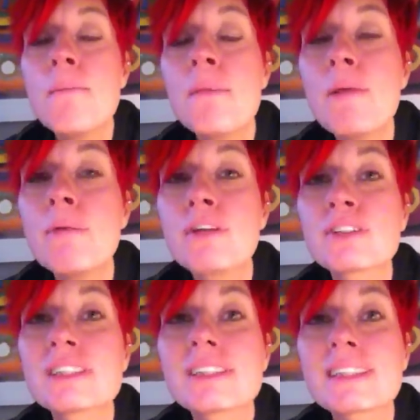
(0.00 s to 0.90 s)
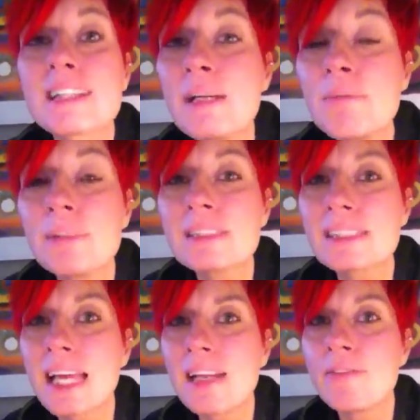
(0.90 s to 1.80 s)
Maybe your sleep
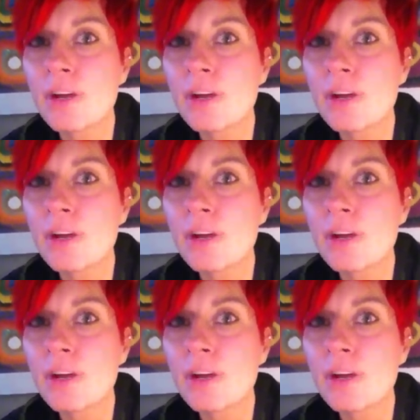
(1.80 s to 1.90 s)
is getting